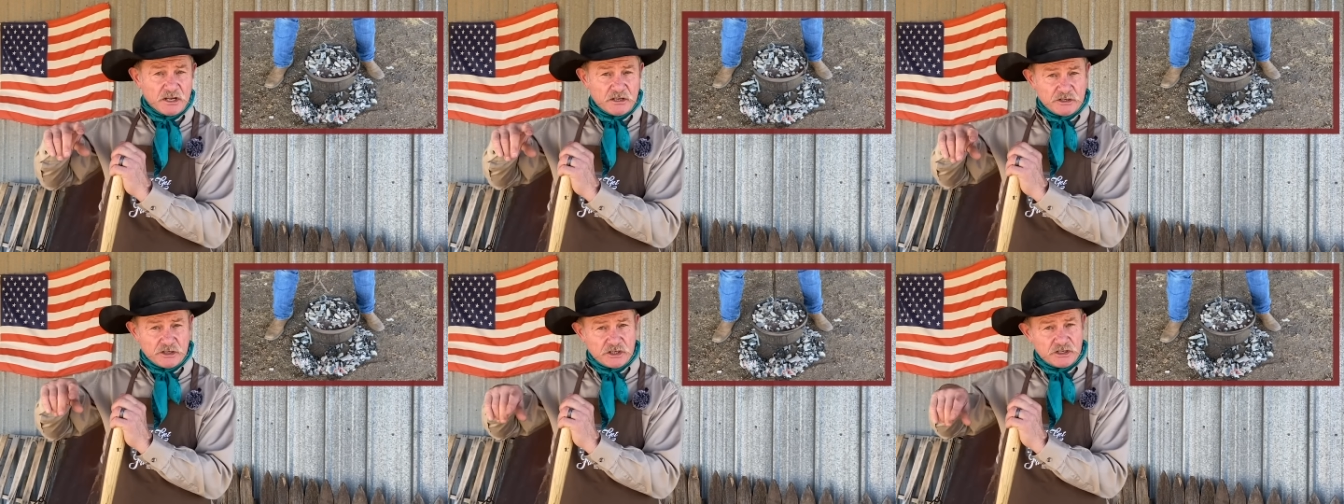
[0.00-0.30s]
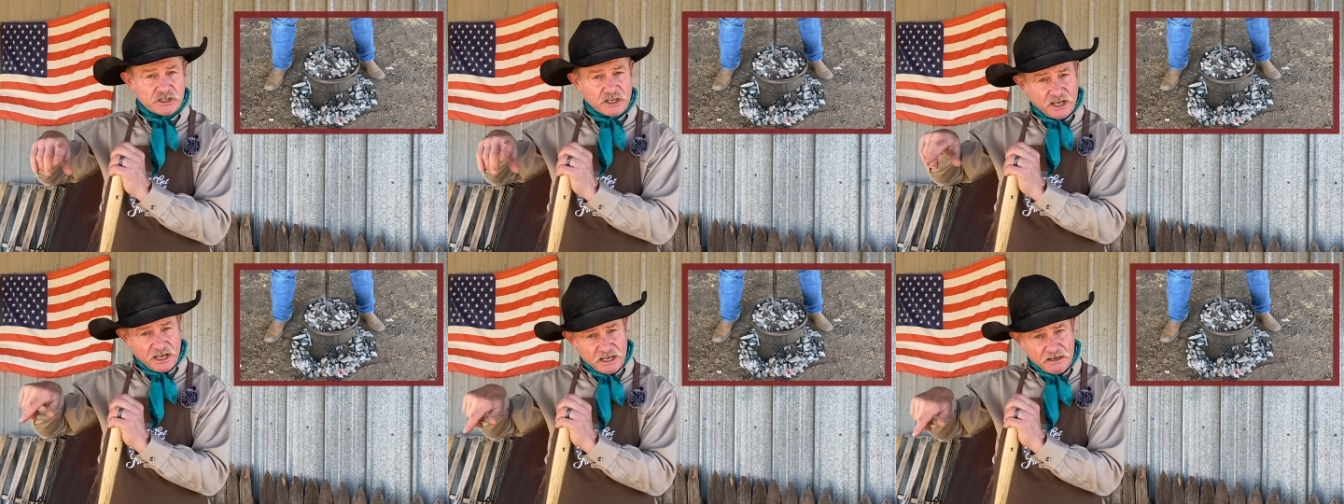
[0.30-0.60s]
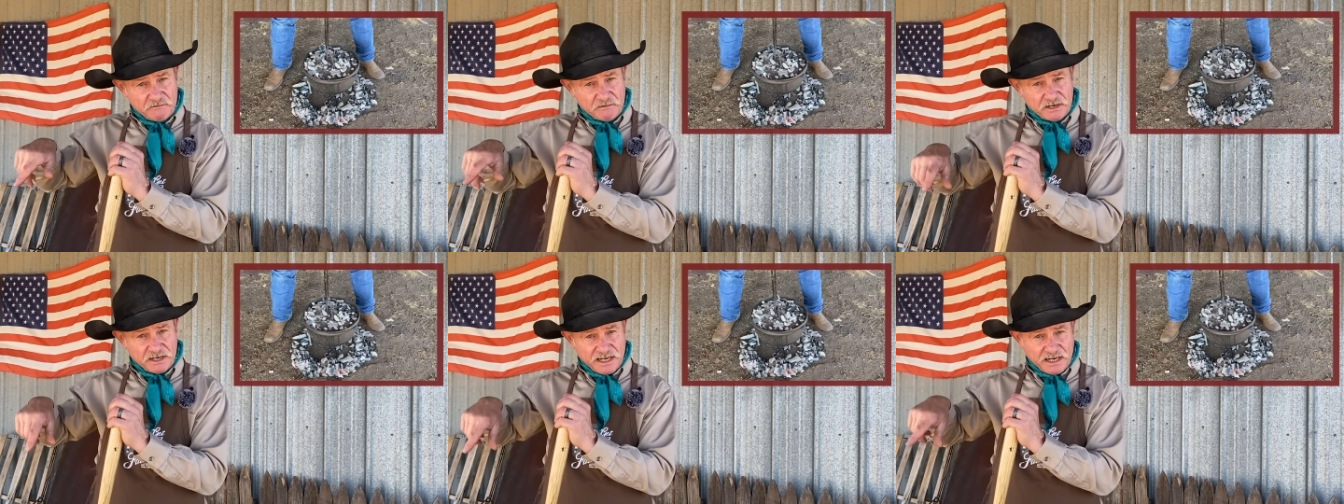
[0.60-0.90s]
just to
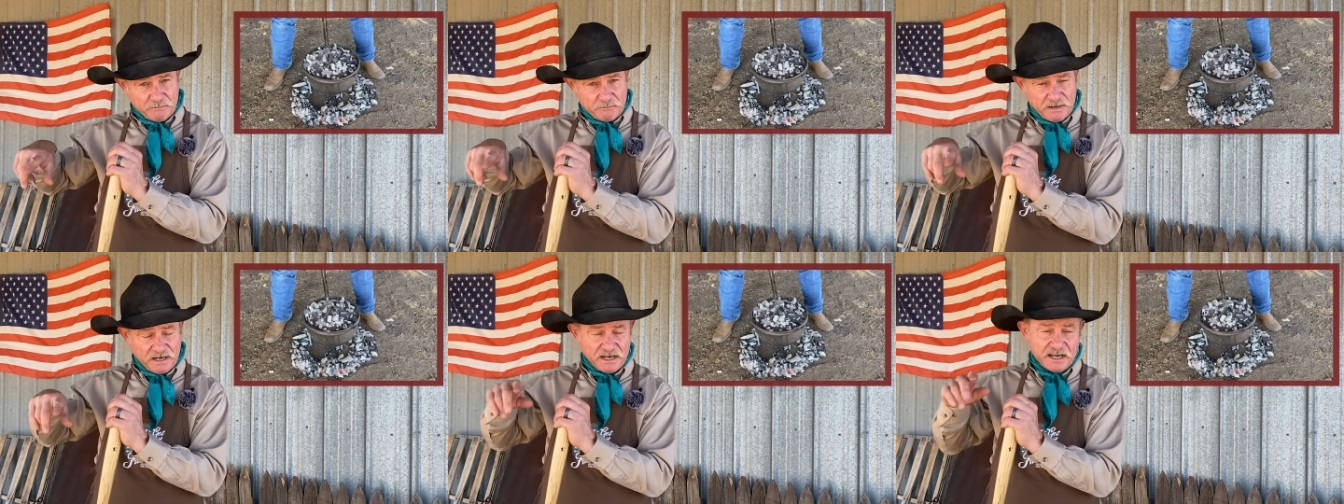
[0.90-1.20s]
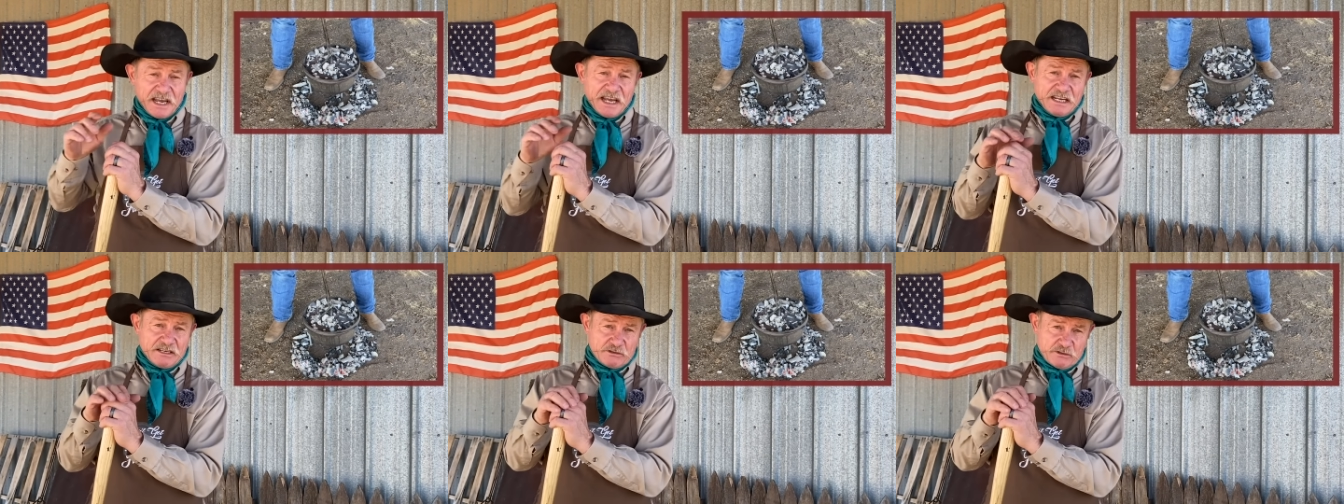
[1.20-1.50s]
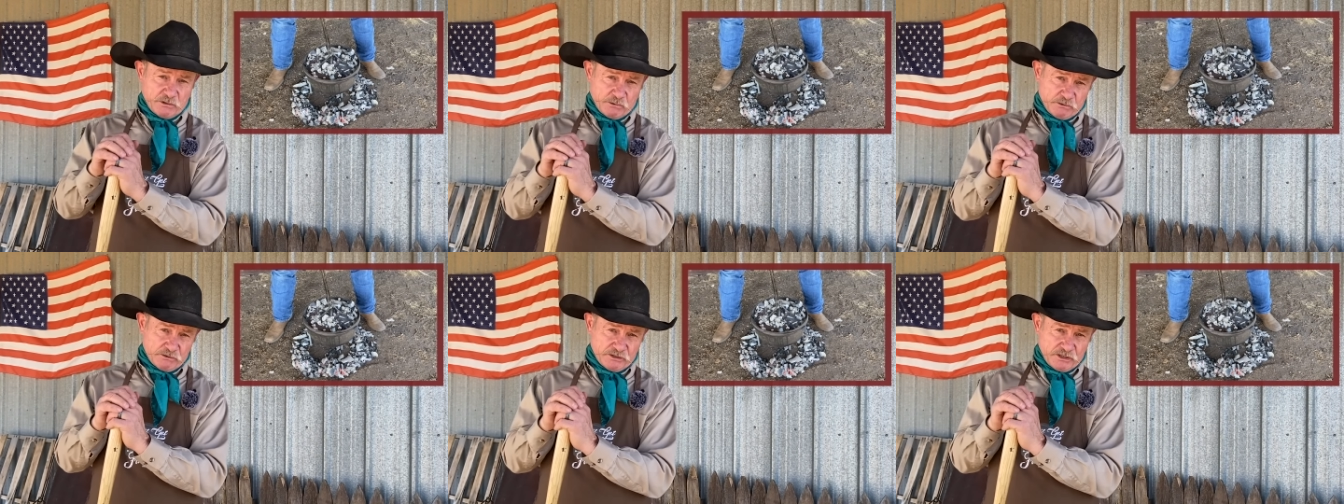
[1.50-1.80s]
even out my heat
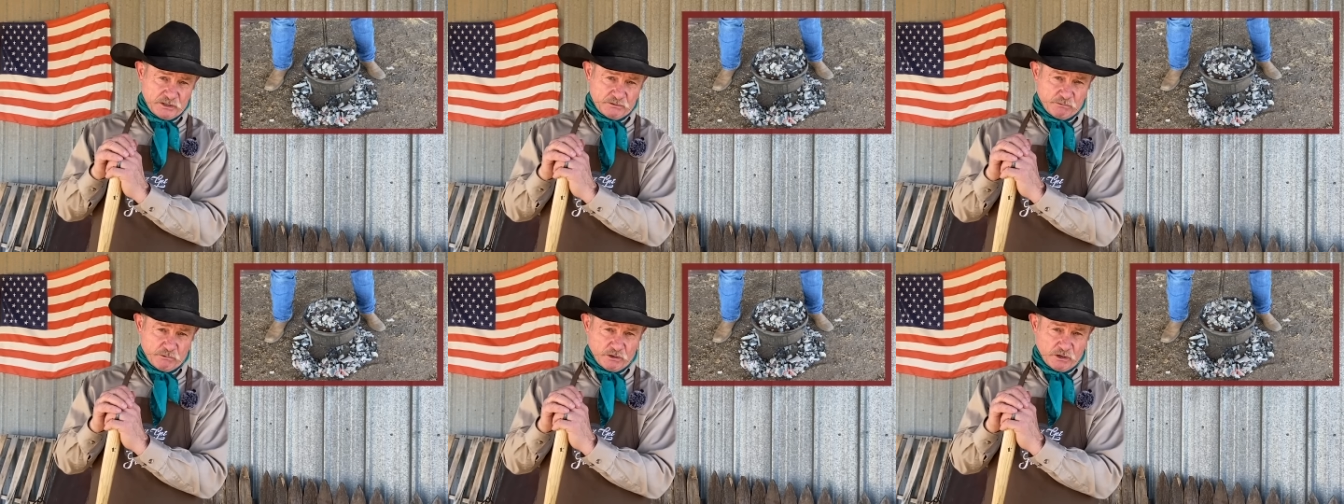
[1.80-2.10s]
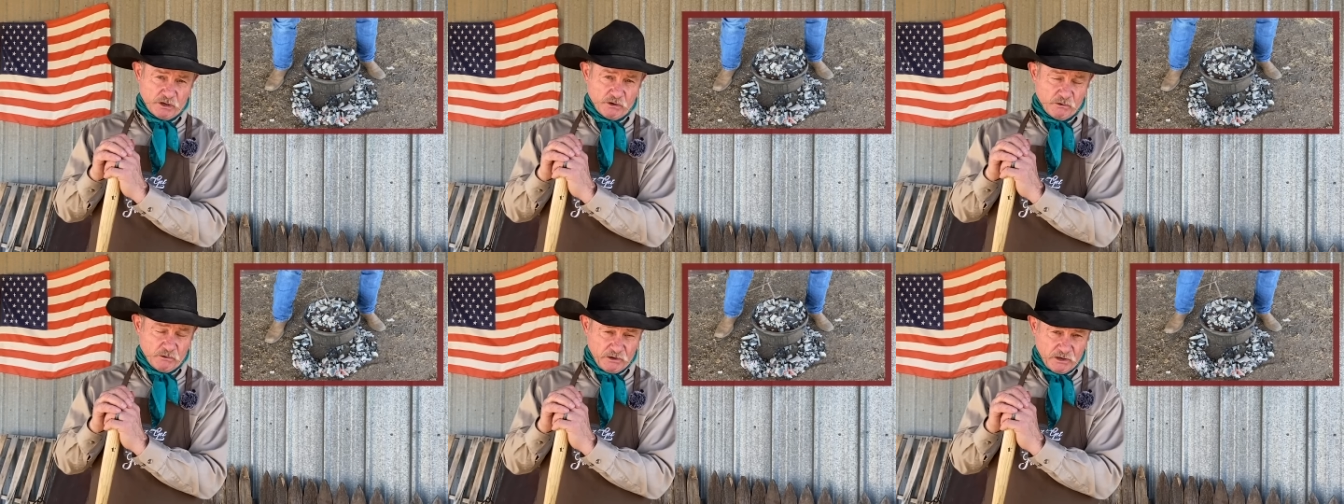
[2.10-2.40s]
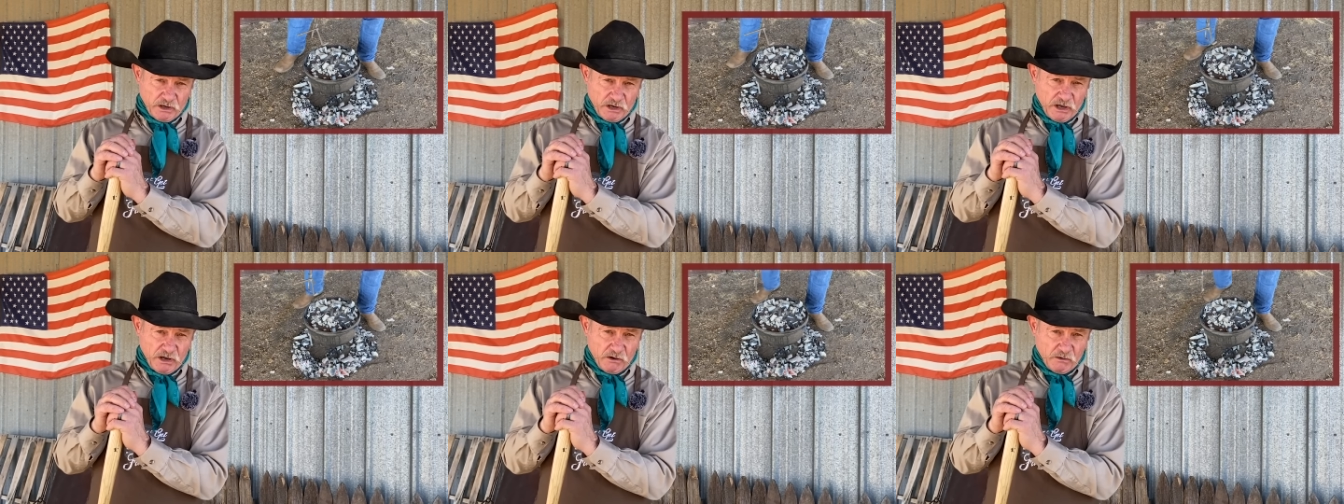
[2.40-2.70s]
source as we're going
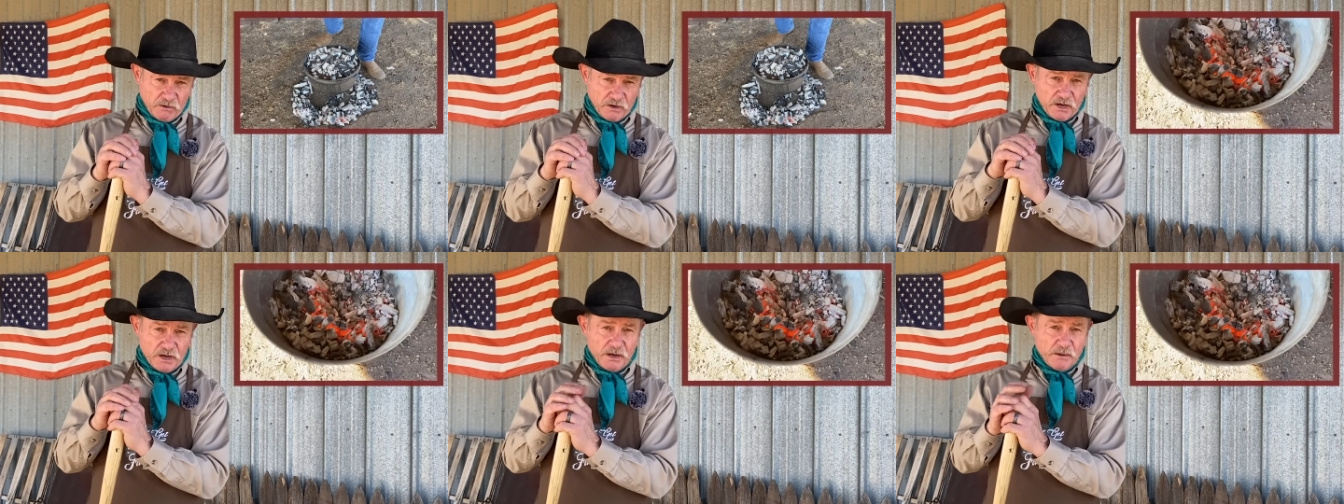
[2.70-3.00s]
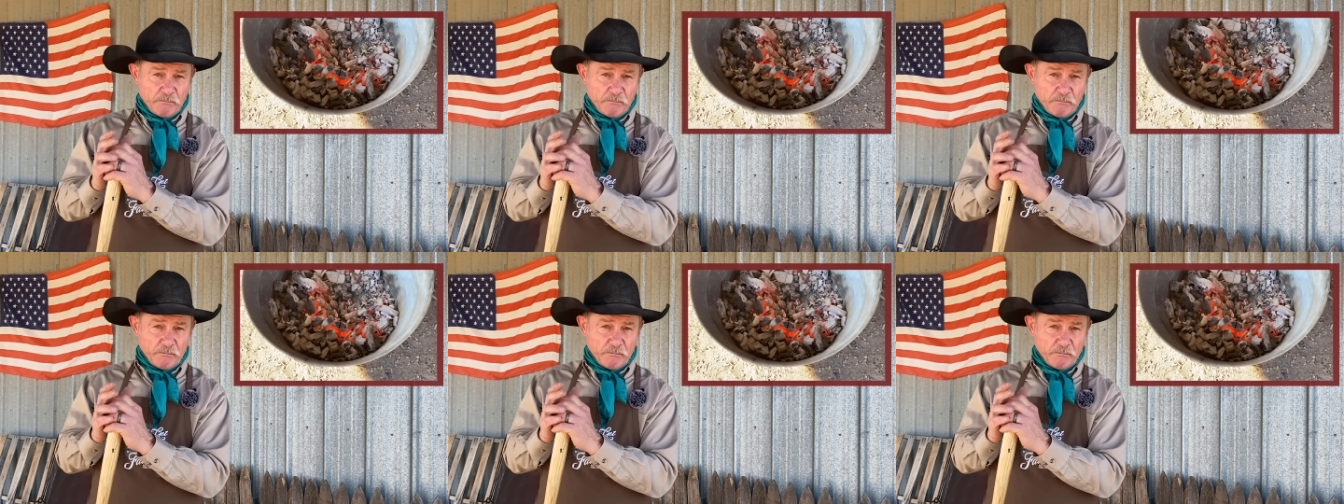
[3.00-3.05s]
along.